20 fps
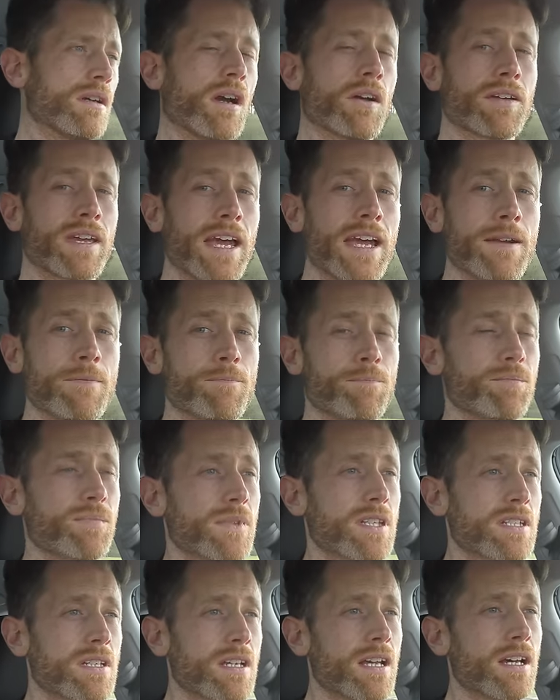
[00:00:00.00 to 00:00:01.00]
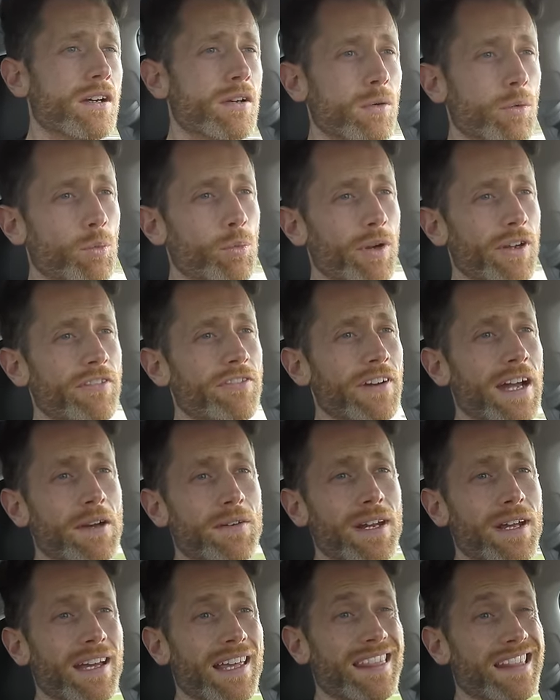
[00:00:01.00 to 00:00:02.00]
Okay, so we
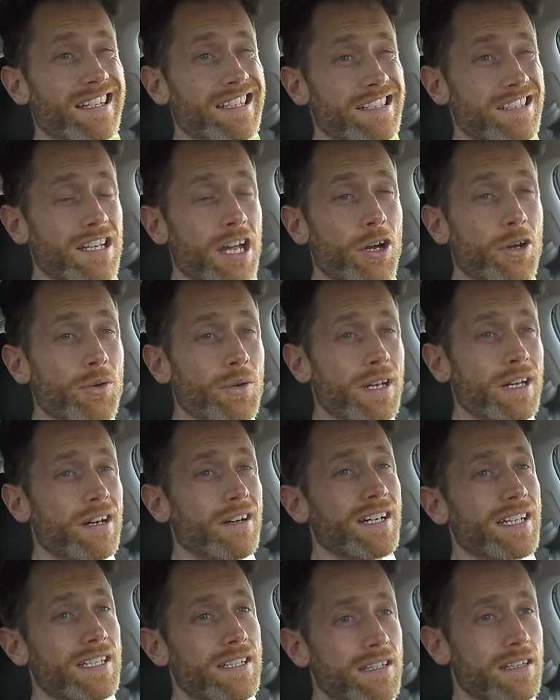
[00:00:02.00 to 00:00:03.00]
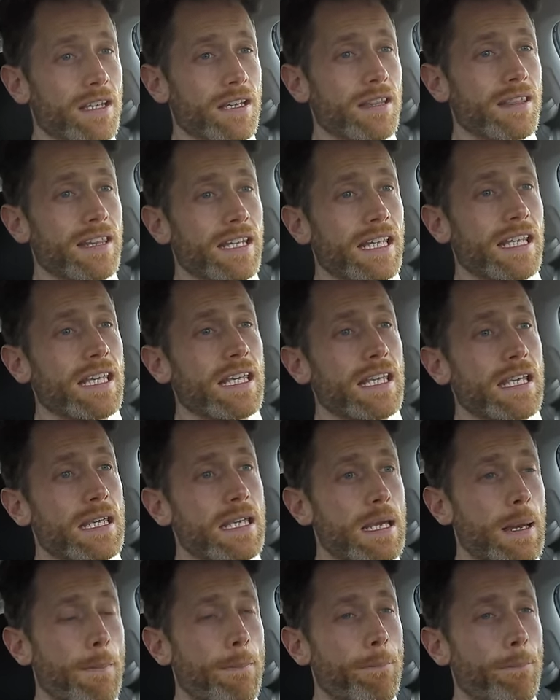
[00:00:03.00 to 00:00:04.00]
found out in the snow and ice that
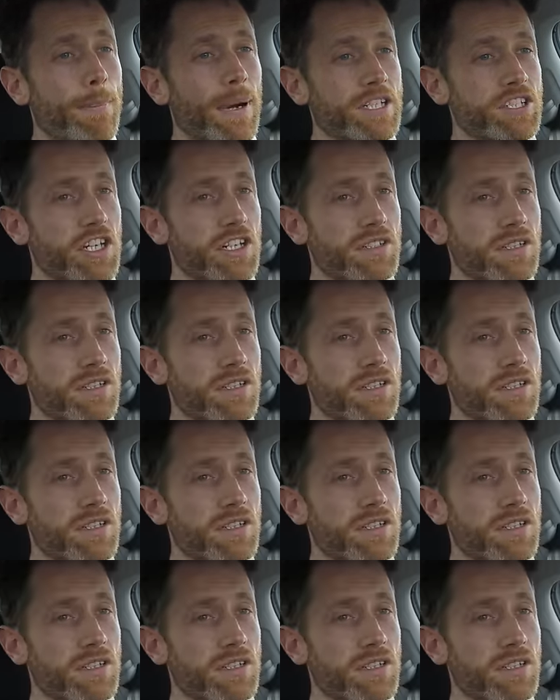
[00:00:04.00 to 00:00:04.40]
the budget